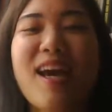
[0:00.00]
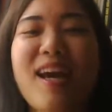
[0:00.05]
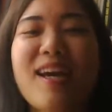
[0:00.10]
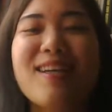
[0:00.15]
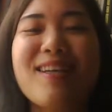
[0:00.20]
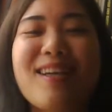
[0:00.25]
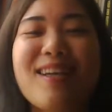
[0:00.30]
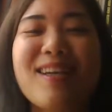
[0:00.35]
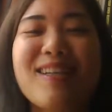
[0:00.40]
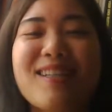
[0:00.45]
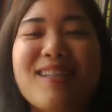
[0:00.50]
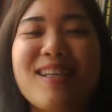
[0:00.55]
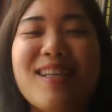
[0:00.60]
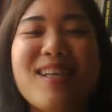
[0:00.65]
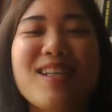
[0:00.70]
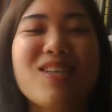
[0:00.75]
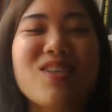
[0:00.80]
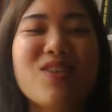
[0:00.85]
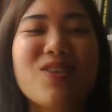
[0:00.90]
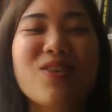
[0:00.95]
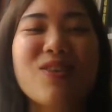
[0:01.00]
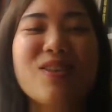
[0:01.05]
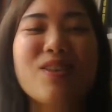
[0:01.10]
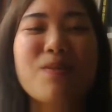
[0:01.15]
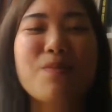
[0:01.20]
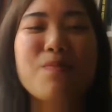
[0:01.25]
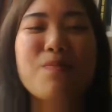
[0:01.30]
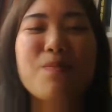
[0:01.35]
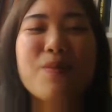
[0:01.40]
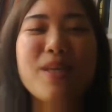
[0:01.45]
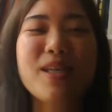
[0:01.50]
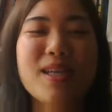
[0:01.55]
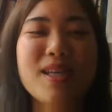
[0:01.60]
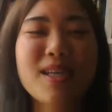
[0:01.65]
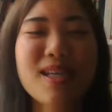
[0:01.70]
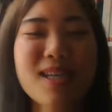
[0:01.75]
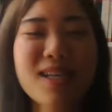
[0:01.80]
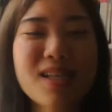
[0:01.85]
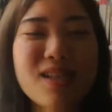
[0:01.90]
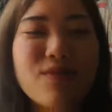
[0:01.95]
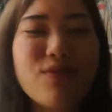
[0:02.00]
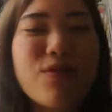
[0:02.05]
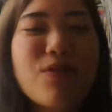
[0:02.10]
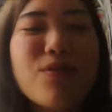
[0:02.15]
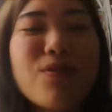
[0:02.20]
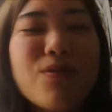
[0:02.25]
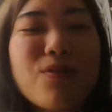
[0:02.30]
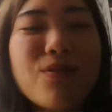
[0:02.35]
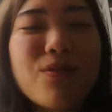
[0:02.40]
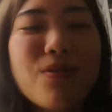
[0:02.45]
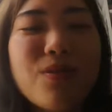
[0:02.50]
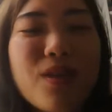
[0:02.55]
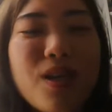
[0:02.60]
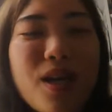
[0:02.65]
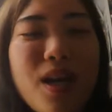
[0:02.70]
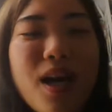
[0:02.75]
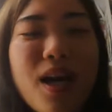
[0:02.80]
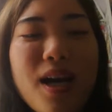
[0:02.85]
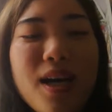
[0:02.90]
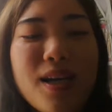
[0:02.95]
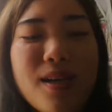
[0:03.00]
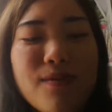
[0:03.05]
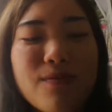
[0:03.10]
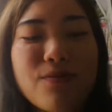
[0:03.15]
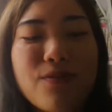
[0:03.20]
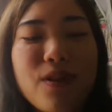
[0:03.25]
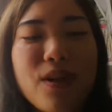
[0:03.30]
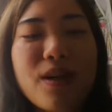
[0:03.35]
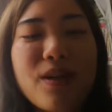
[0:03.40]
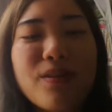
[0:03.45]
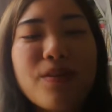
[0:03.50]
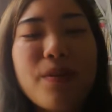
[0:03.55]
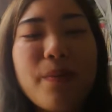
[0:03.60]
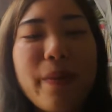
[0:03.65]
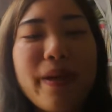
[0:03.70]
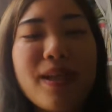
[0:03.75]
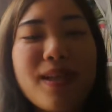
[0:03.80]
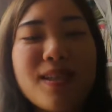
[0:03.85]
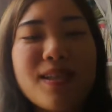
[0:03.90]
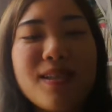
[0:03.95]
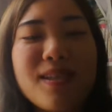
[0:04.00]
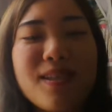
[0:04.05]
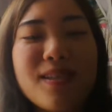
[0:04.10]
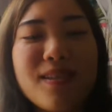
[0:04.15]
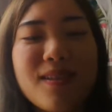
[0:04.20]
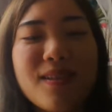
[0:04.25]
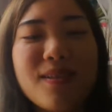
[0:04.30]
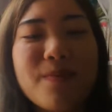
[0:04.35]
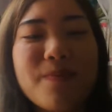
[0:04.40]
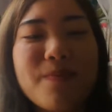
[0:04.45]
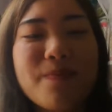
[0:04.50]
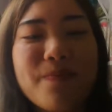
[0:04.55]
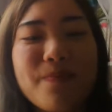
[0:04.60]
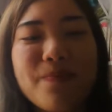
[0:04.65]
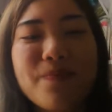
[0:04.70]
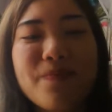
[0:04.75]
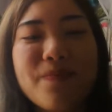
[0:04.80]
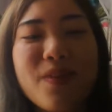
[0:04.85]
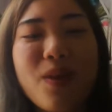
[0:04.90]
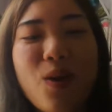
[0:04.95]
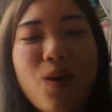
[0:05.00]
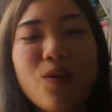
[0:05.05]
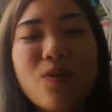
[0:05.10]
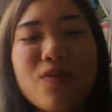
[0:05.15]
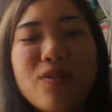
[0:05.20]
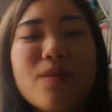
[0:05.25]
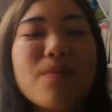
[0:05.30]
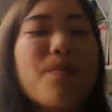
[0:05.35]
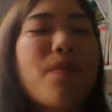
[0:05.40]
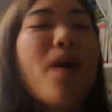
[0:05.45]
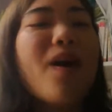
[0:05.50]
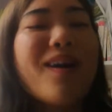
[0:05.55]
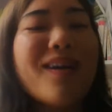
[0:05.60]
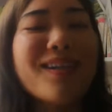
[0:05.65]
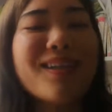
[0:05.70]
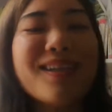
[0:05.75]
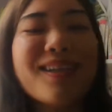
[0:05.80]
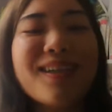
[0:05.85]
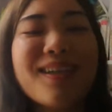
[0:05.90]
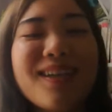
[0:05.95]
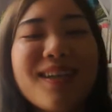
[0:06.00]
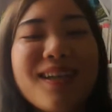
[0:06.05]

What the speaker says: and enjoying the peaceful environment of the park.